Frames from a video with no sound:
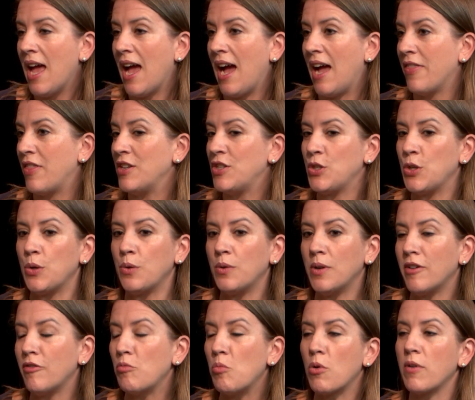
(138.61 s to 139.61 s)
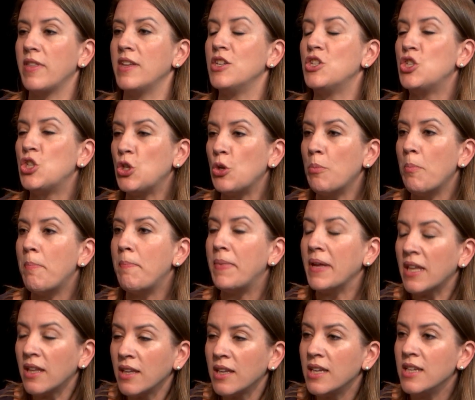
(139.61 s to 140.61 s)
at the tune of more than $2
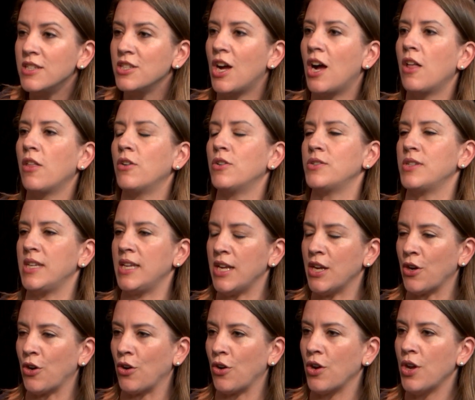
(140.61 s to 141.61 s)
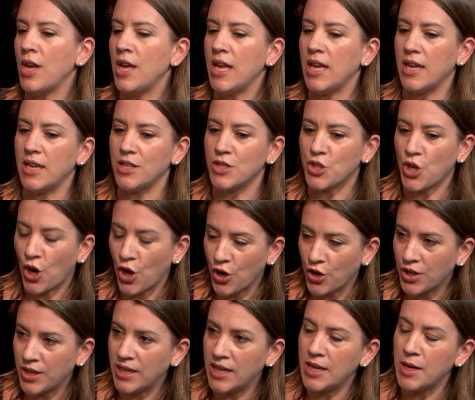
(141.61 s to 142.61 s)
billion a year in
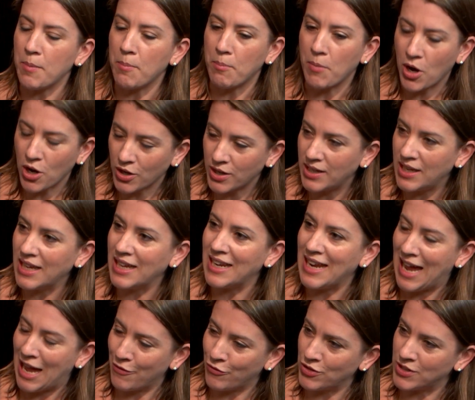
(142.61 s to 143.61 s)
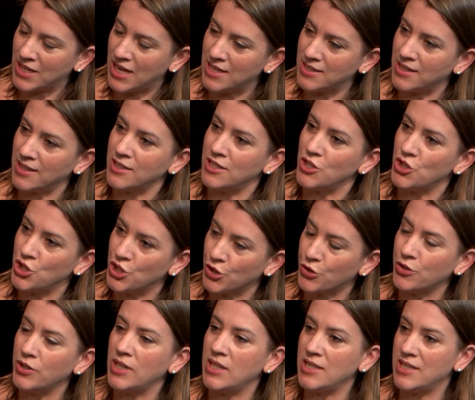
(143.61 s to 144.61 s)
targeted marketing and advertising to
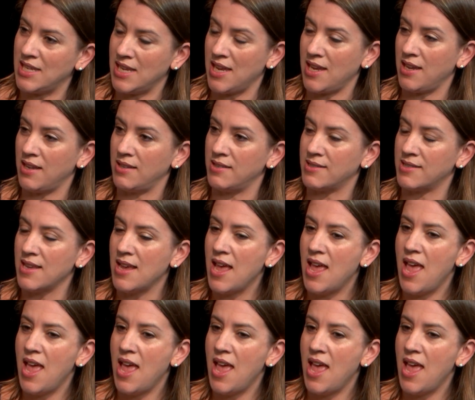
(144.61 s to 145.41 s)
children and teens,